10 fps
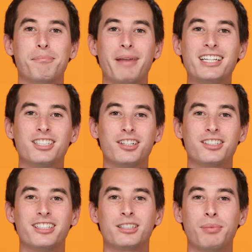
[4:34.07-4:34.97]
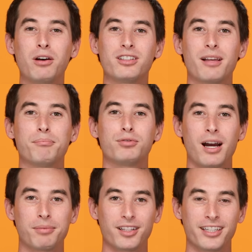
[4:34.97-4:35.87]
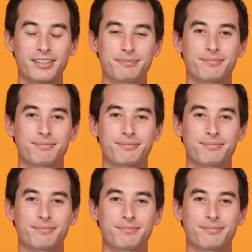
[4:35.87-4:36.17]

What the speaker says: Make sure to dispose of them properly.